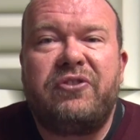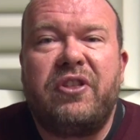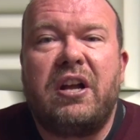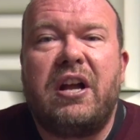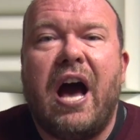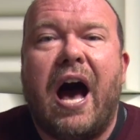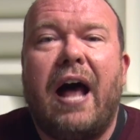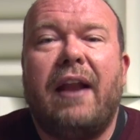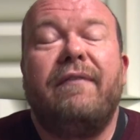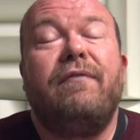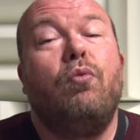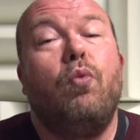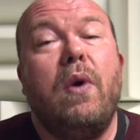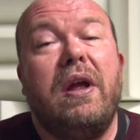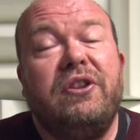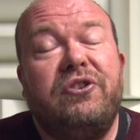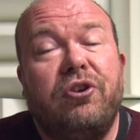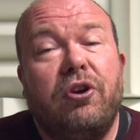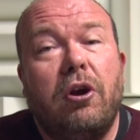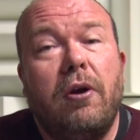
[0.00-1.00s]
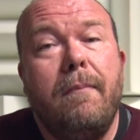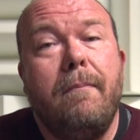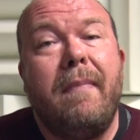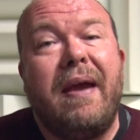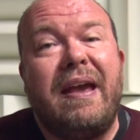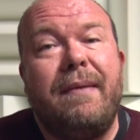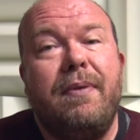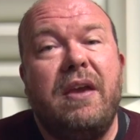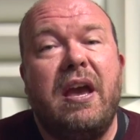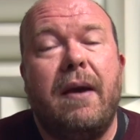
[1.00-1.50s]
The god of winter
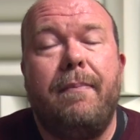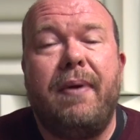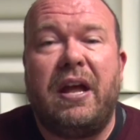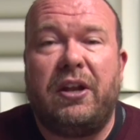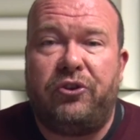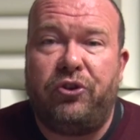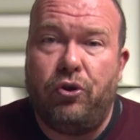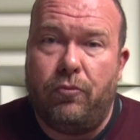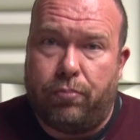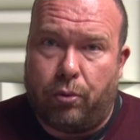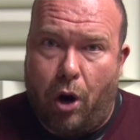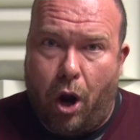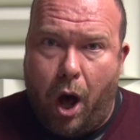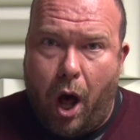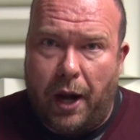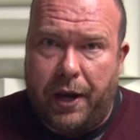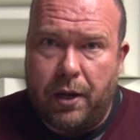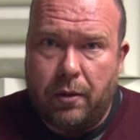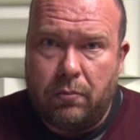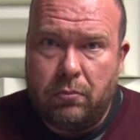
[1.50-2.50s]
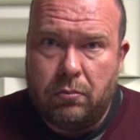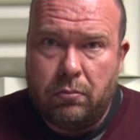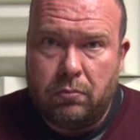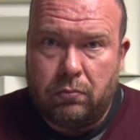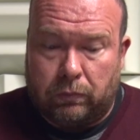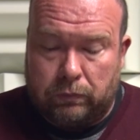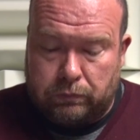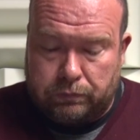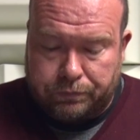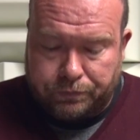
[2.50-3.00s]
may be a bit too broad.
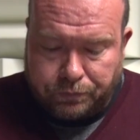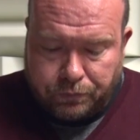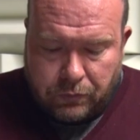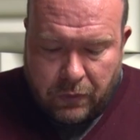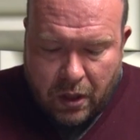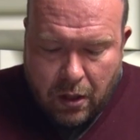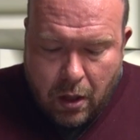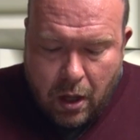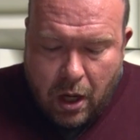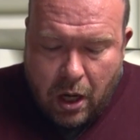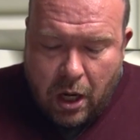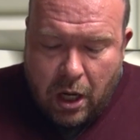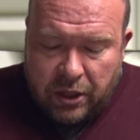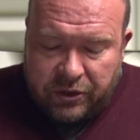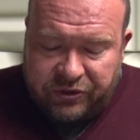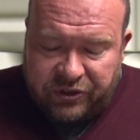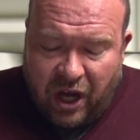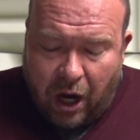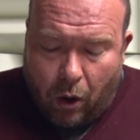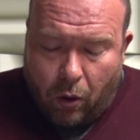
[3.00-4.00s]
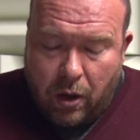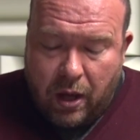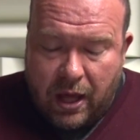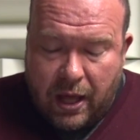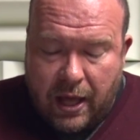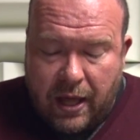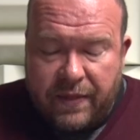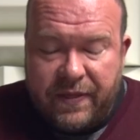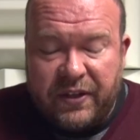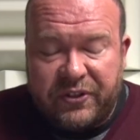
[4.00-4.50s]
So,
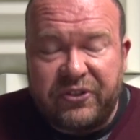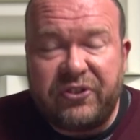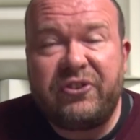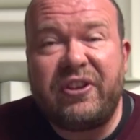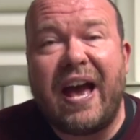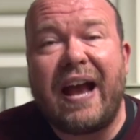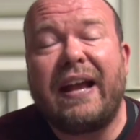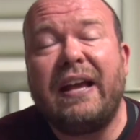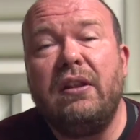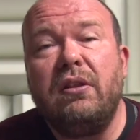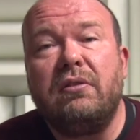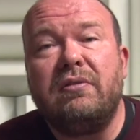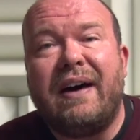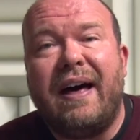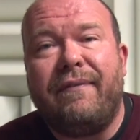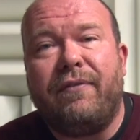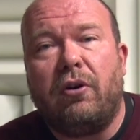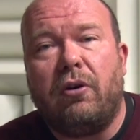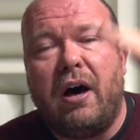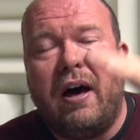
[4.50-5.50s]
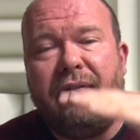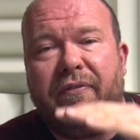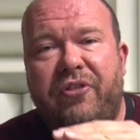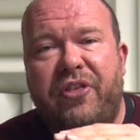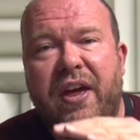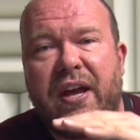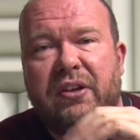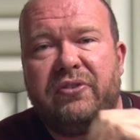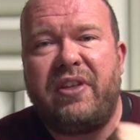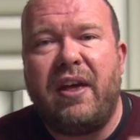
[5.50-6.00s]
the second level of
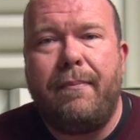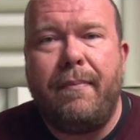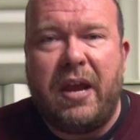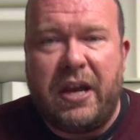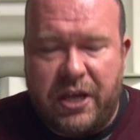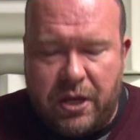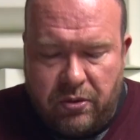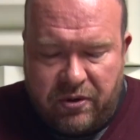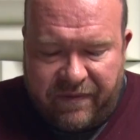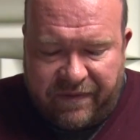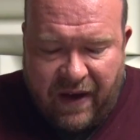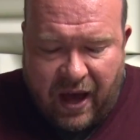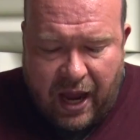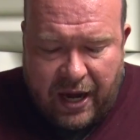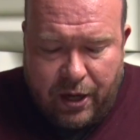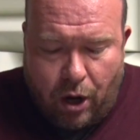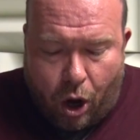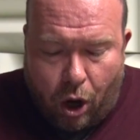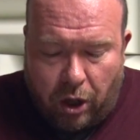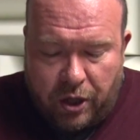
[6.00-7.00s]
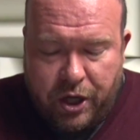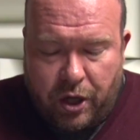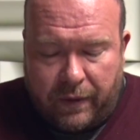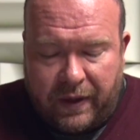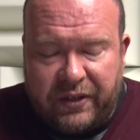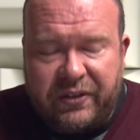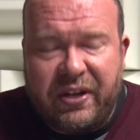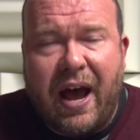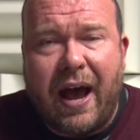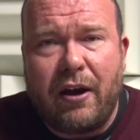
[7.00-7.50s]
things that make you divine are your
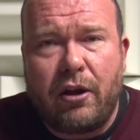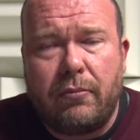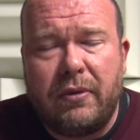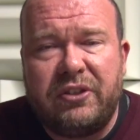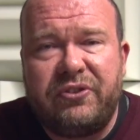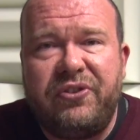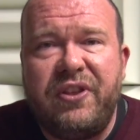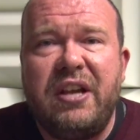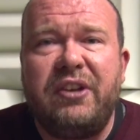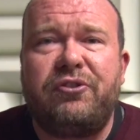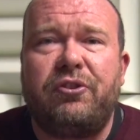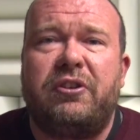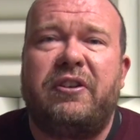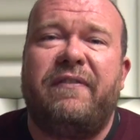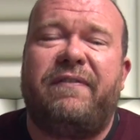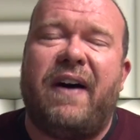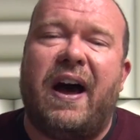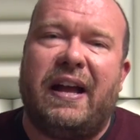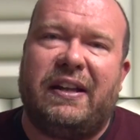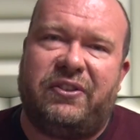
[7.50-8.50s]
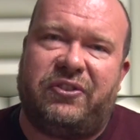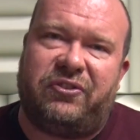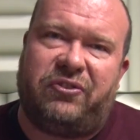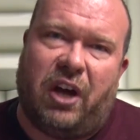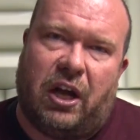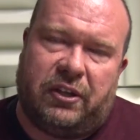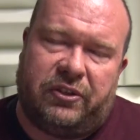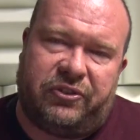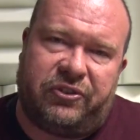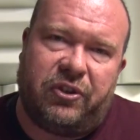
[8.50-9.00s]
entitlements. These are divine
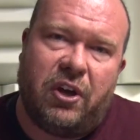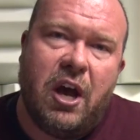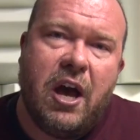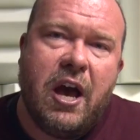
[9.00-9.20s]
stunts.